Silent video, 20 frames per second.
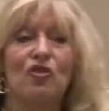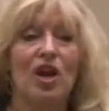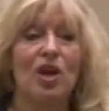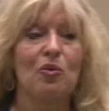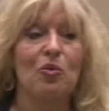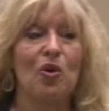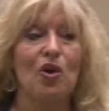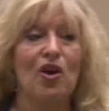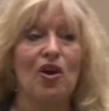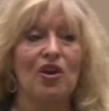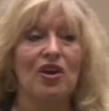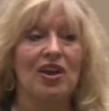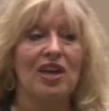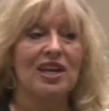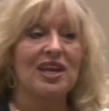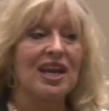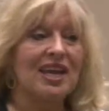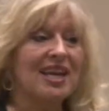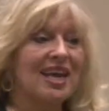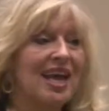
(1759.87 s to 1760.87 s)
great work
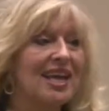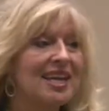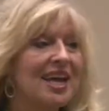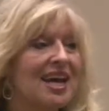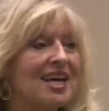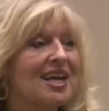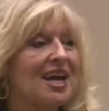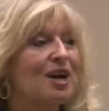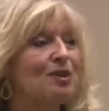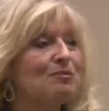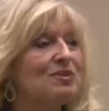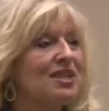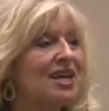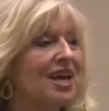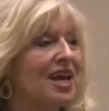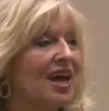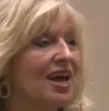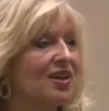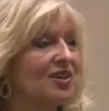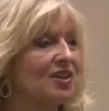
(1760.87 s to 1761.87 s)
and I cannot come
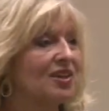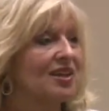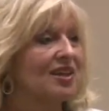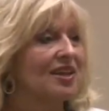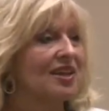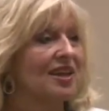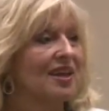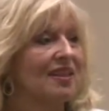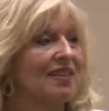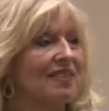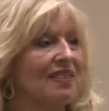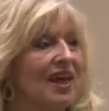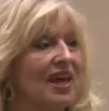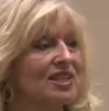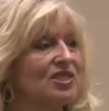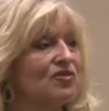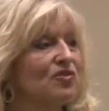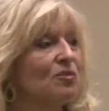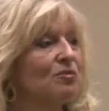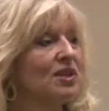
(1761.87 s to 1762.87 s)
down.
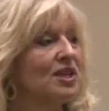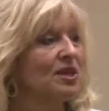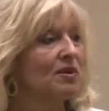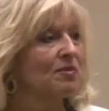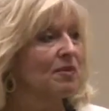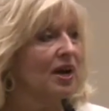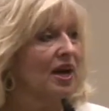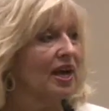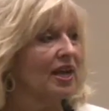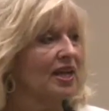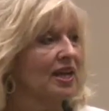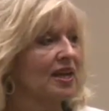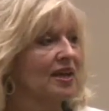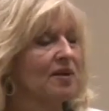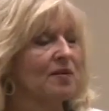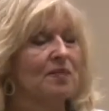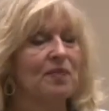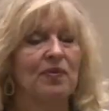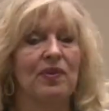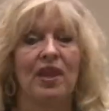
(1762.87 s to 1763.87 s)
That's from Nehemiah.
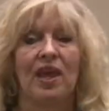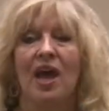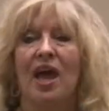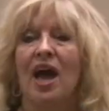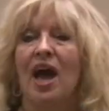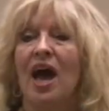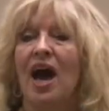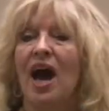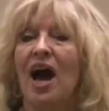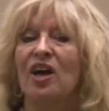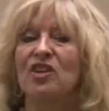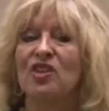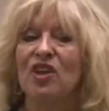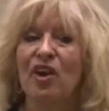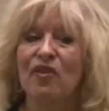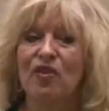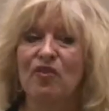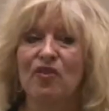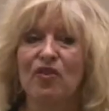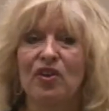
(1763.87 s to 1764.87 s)
I'll
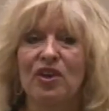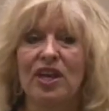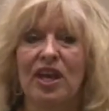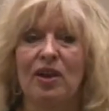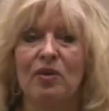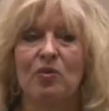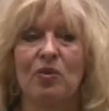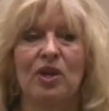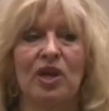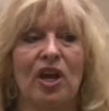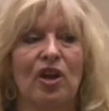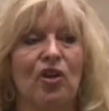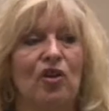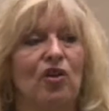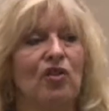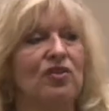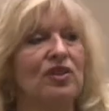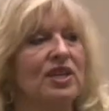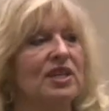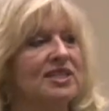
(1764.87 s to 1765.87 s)
never forget when I
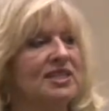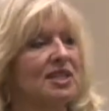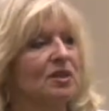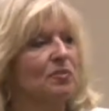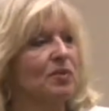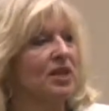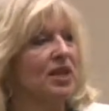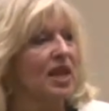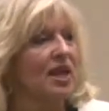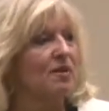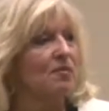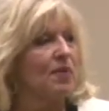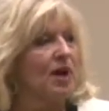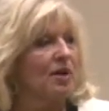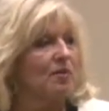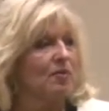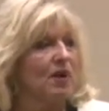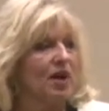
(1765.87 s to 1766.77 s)
heard this and it became my